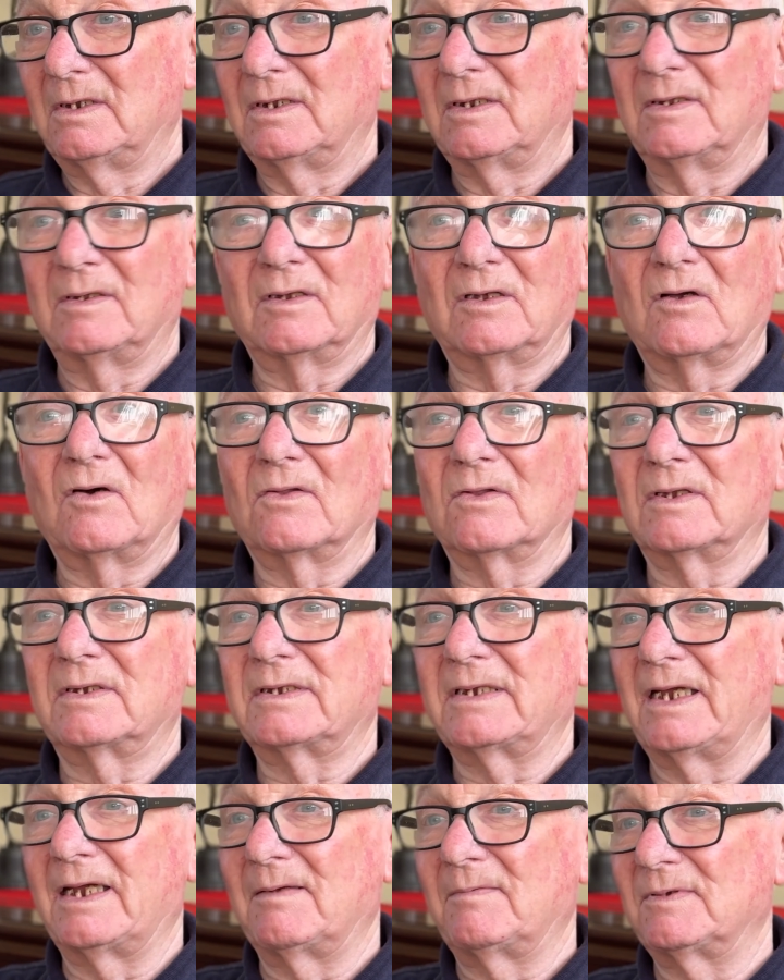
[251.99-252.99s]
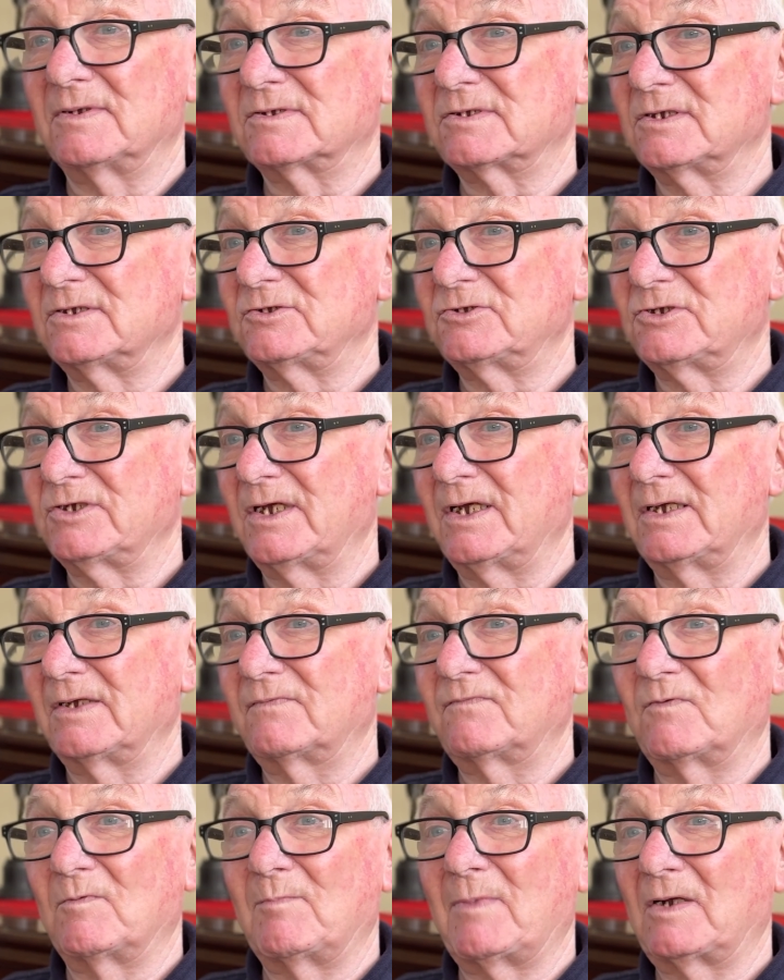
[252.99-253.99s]
and they got the tables and
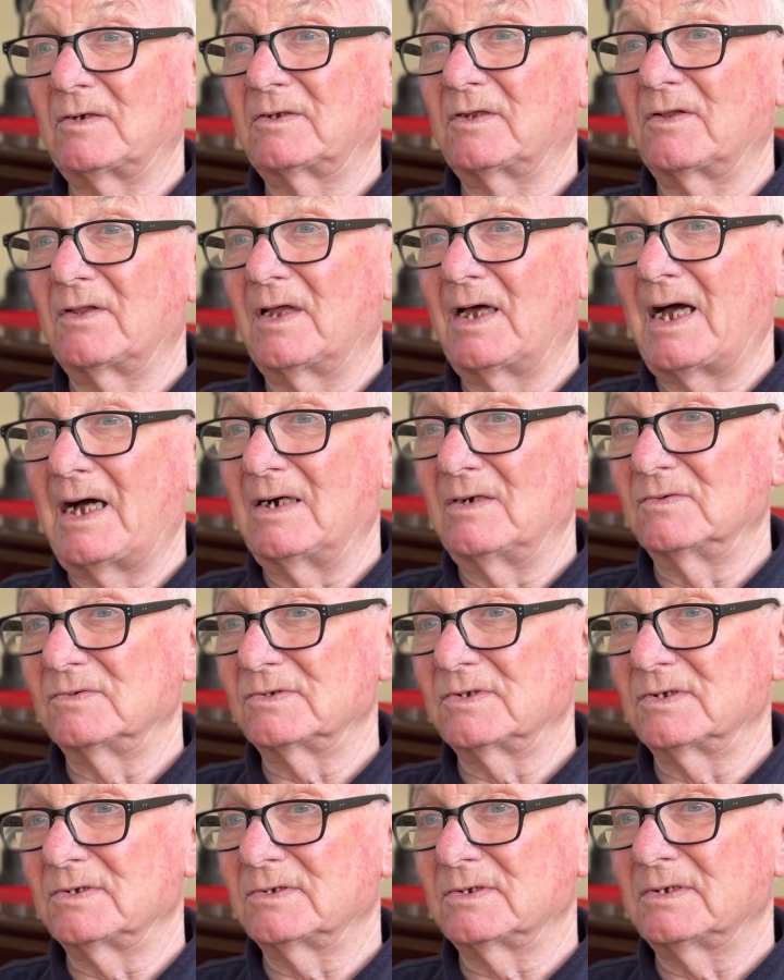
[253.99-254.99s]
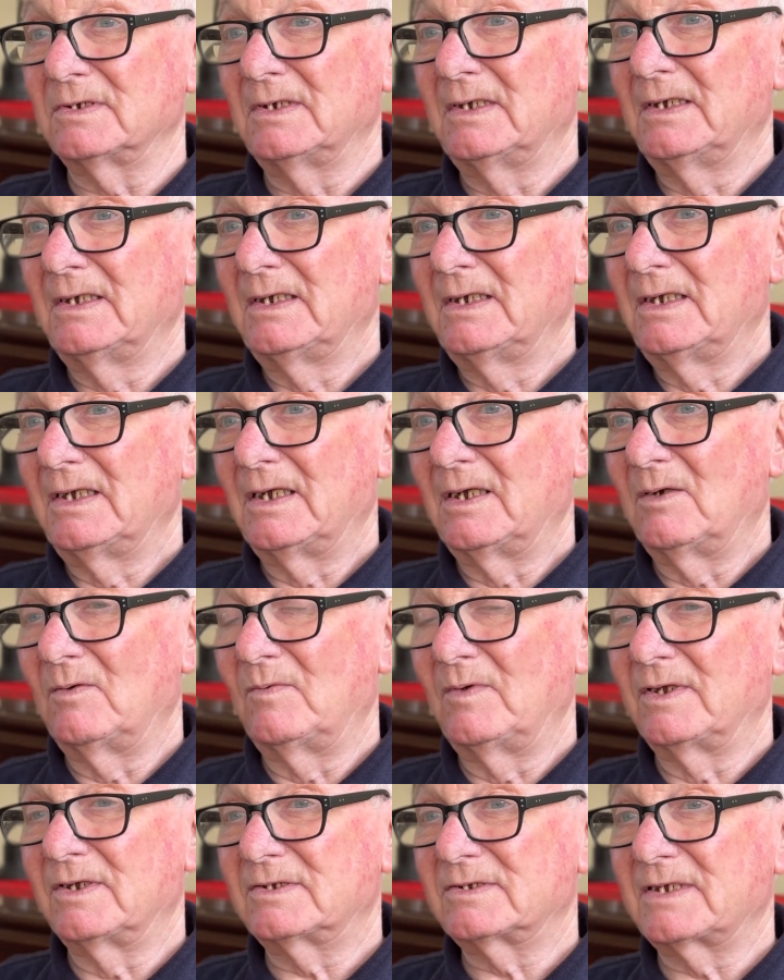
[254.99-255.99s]
chairs from out of the houses, and
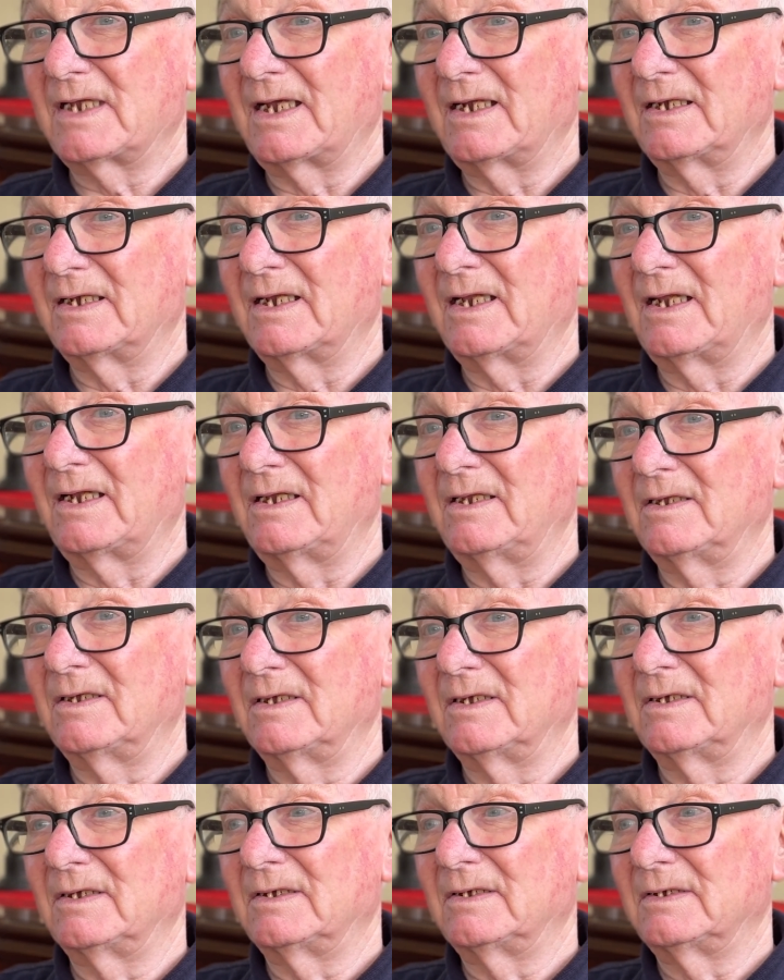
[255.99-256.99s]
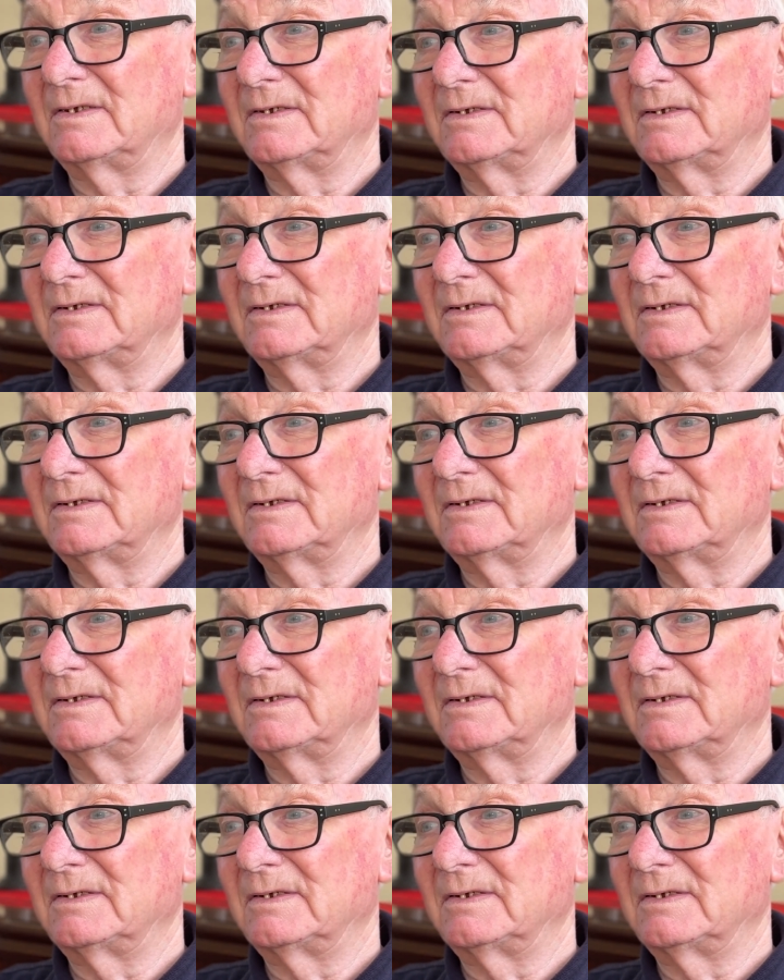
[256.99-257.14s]
we sat and had a